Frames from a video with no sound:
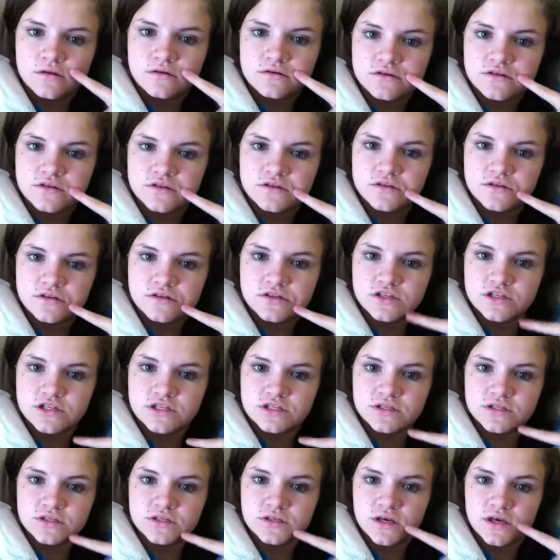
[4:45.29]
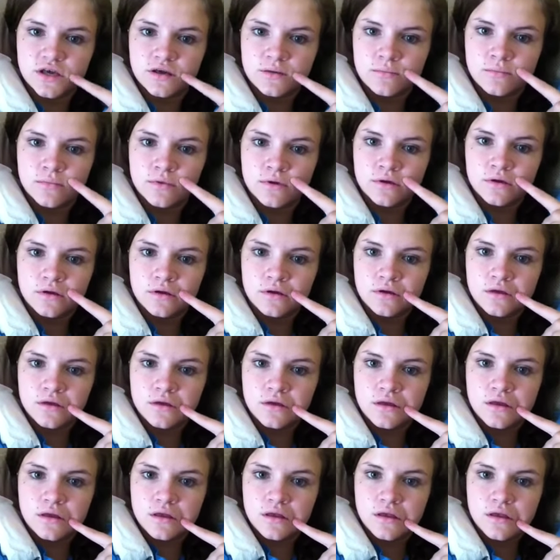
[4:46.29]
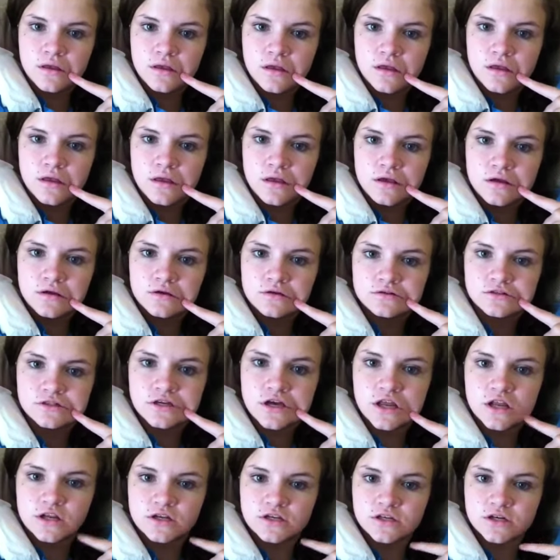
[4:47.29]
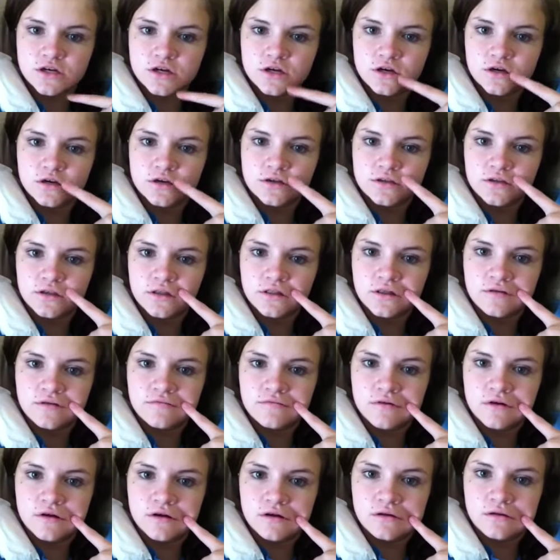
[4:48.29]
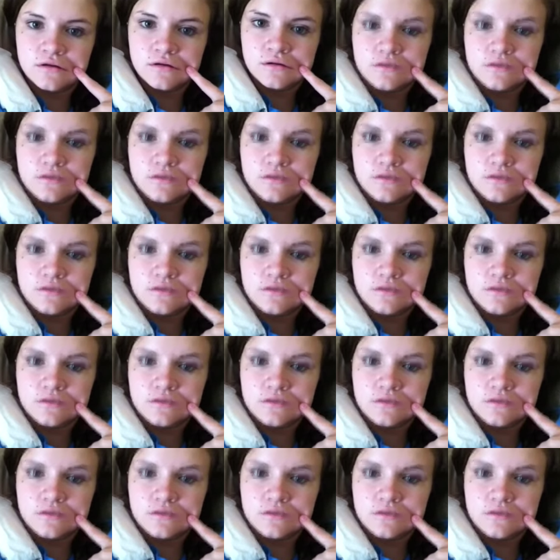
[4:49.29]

She's at Jesus Camp. Shout out to her because I love her.